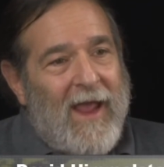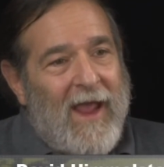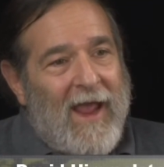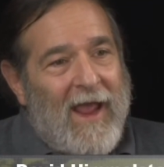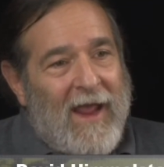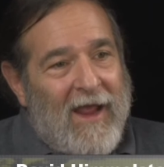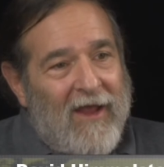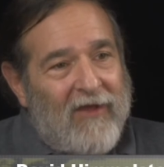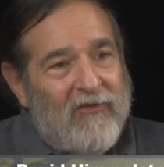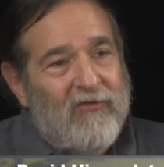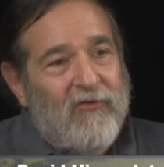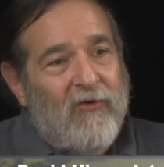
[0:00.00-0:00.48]

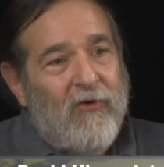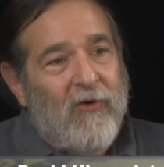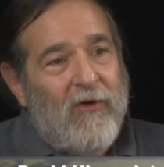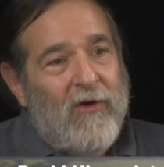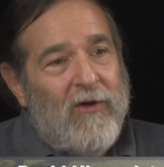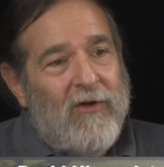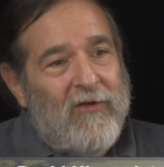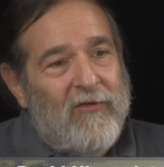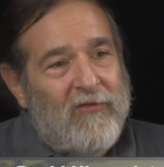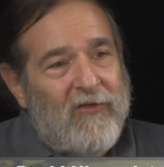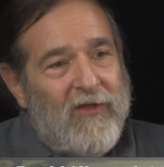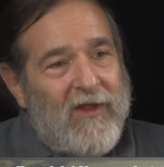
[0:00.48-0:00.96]
as
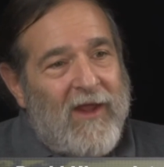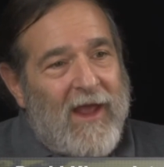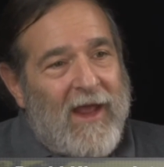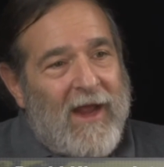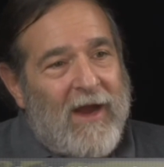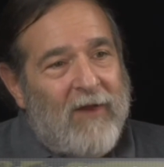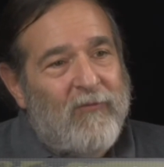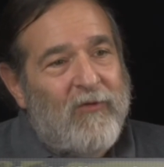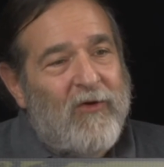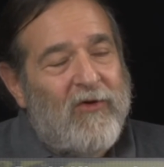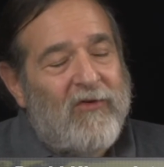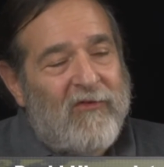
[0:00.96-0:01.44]
good as the
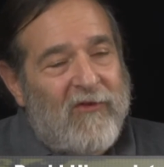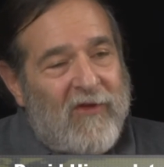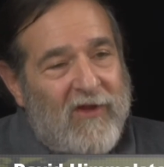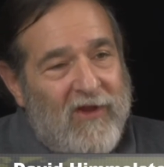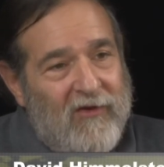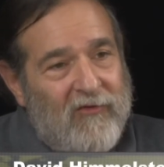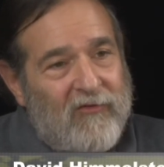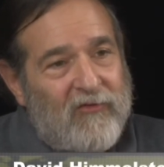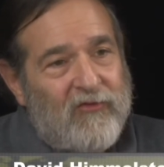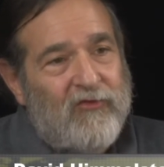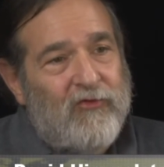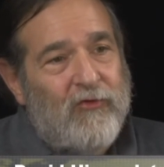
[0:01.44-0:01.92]
average
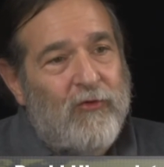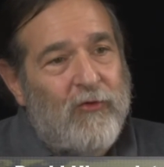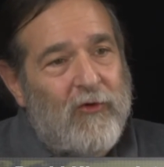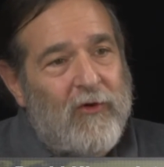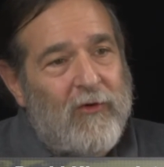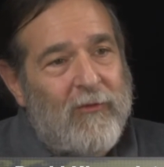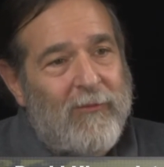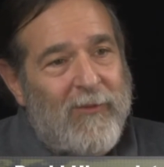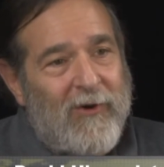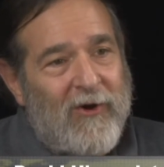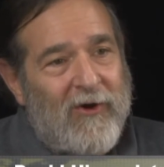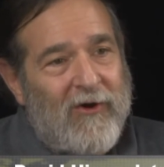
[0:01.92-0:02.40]
insured
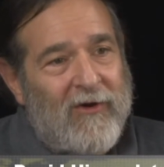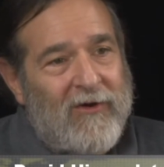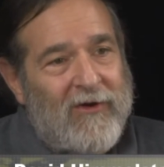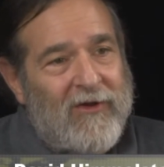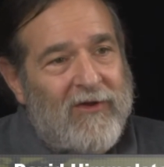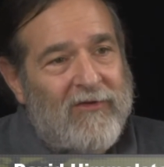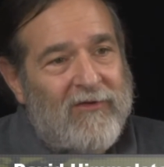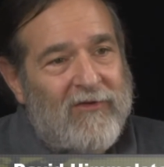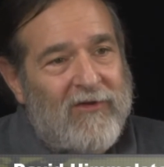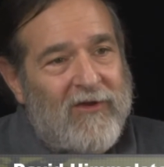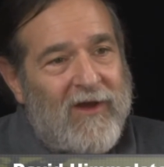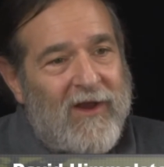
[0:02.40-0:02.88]

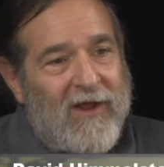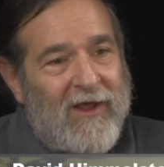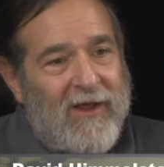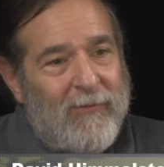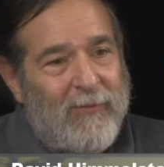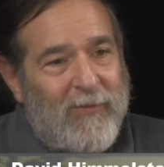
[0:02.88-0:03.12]
American today.